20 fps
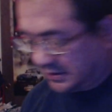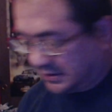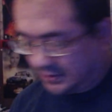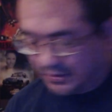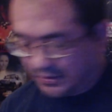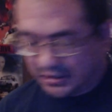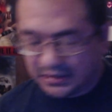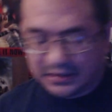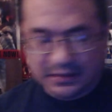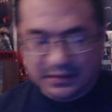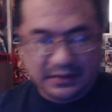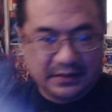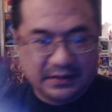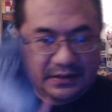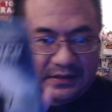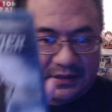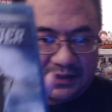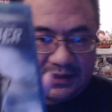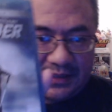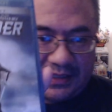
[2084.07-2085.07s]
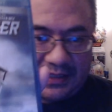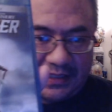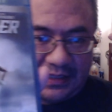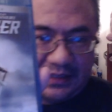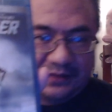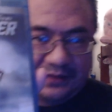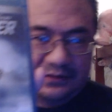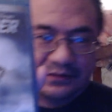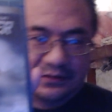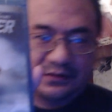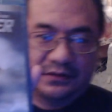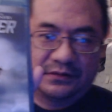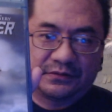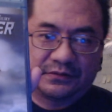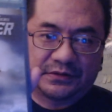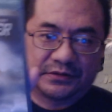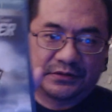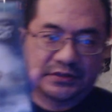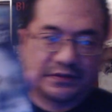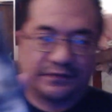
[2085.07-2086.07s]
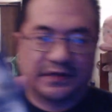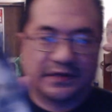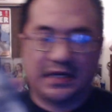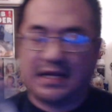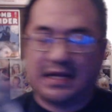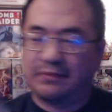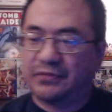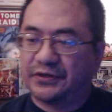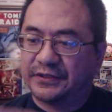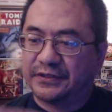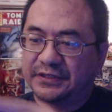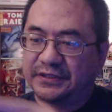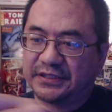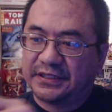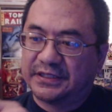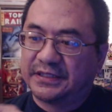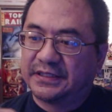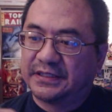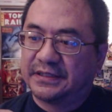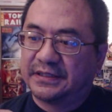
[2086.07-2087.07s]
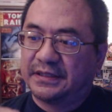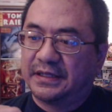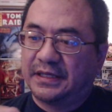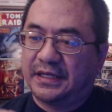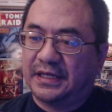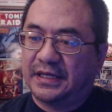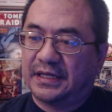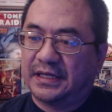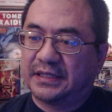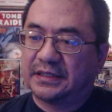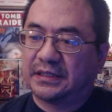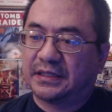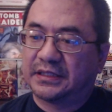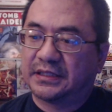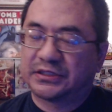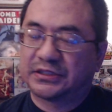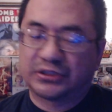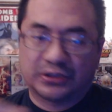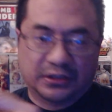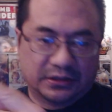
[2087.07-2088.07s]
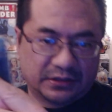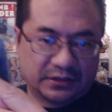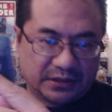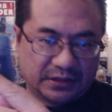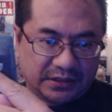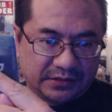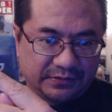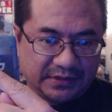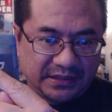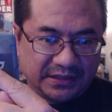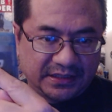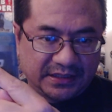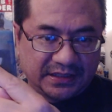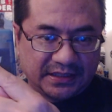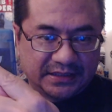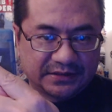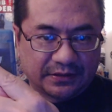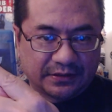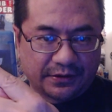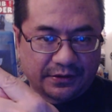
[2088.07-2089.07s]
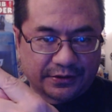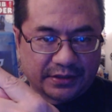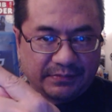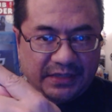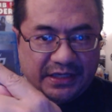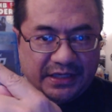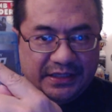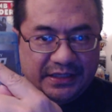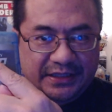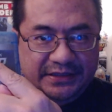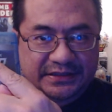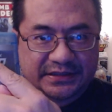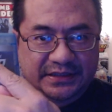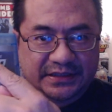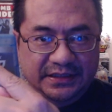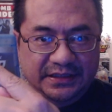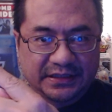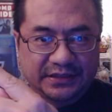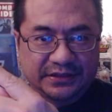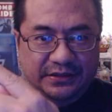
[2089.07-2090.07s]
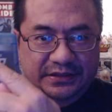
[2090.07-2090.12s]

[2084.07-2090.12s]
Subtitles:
Come on. Highlander, Christopher Lambert, and Sean Connery as Ramirez.